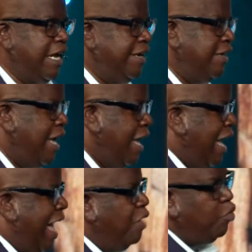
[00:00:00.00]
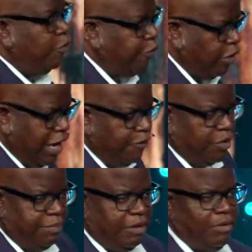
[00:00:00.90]
And I will
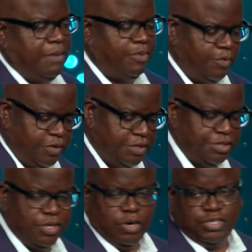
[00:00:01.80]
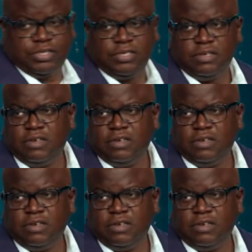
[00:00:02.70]
forever be grateful for this church,